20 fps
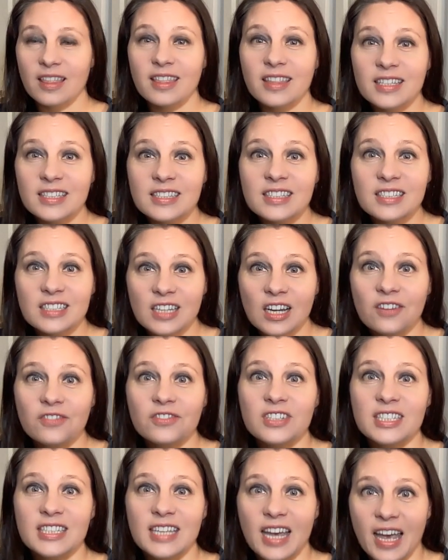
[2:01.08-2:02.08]
This stuff
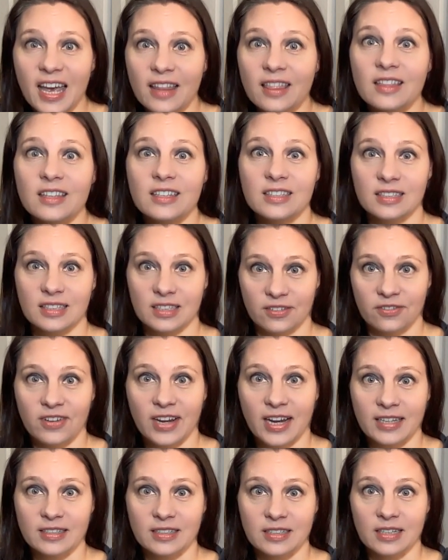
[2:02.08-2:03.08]
is endlessly
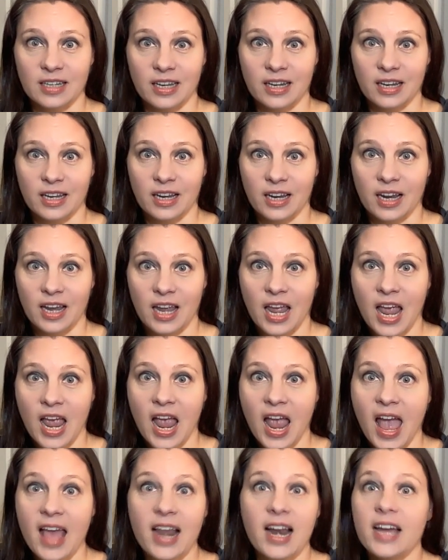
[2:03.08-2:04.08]
fascinating.
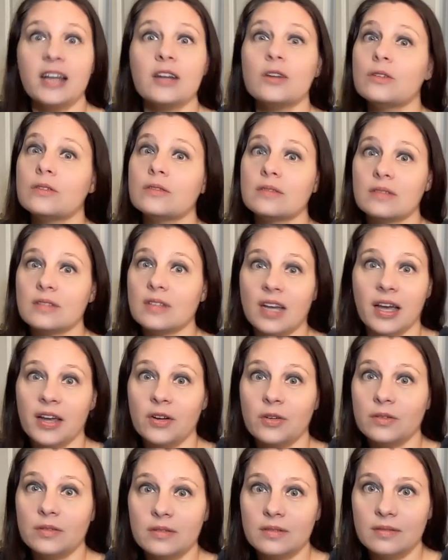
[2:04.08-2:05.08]
And I
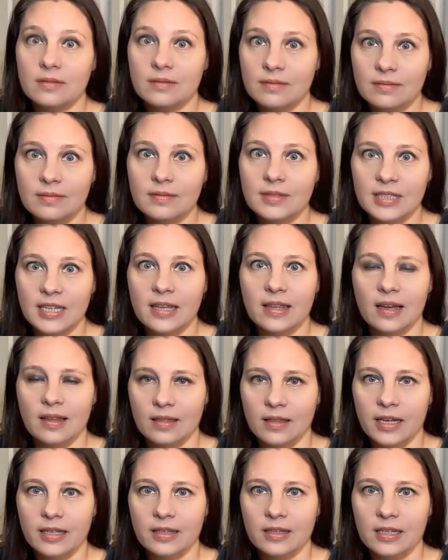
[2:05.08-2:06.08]
don't say that
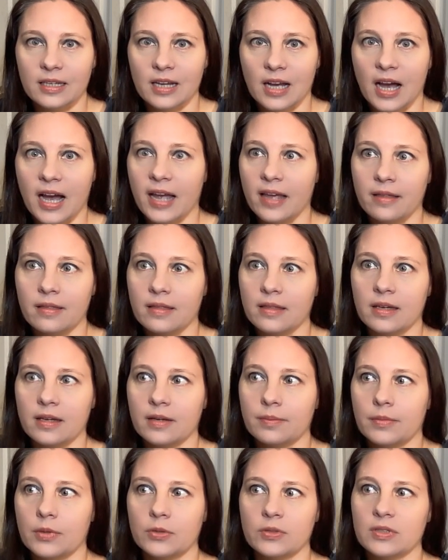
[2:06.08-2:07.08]
lightly. I
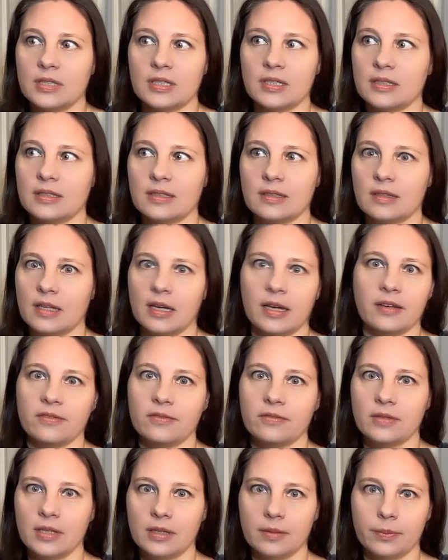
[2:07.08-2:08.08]
think most things in
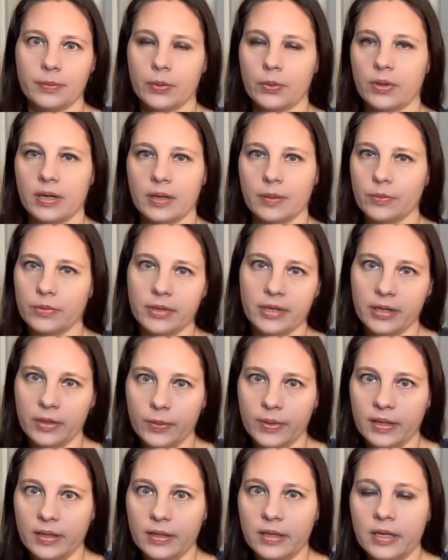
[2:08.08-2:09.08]
life get boring pretty
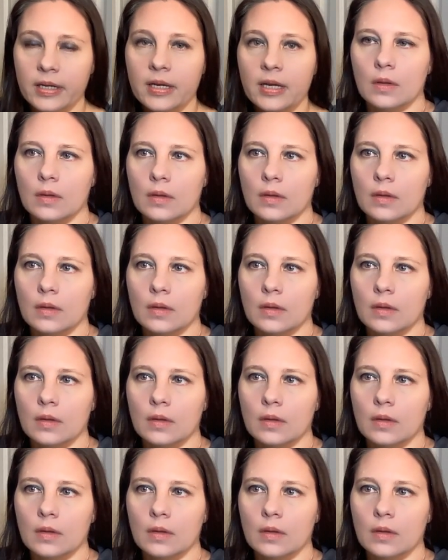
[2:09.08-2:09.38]
quickly.